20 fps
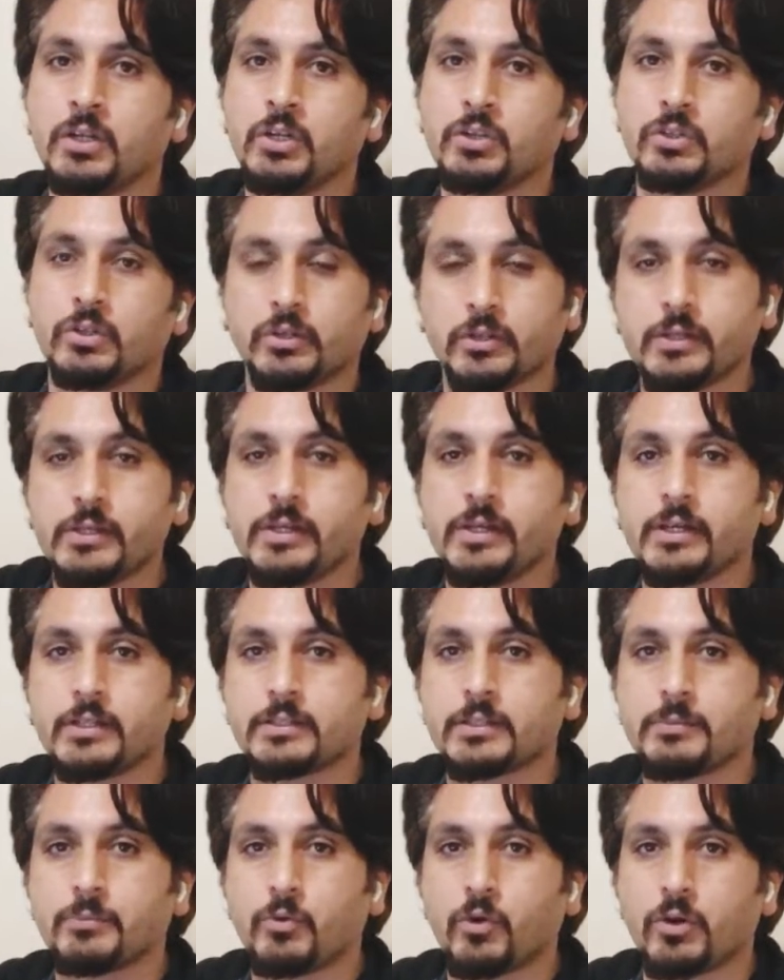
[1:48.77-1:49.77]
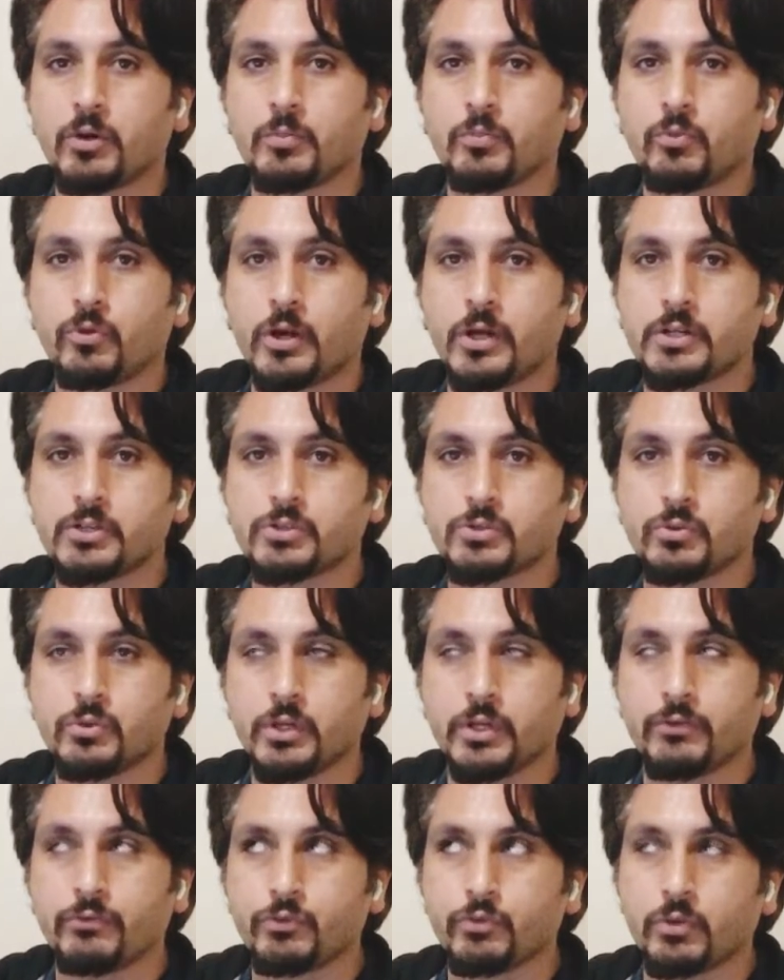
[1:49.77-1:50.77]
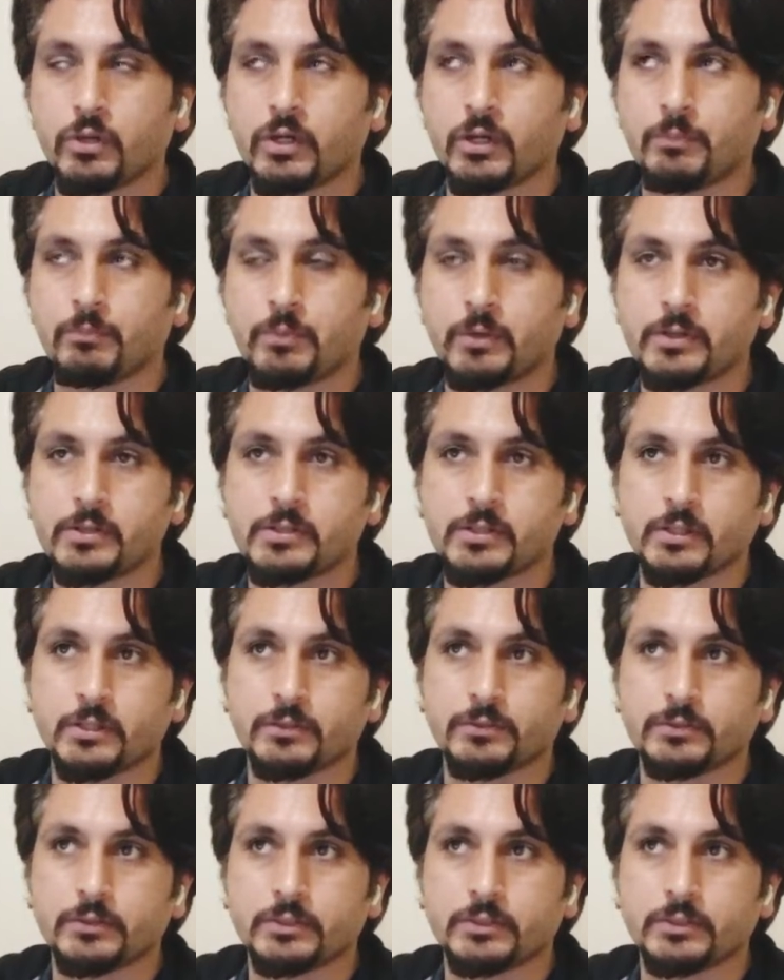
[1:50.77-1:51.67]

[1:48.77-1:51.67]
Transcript: Now here's the important point. So if you are a person,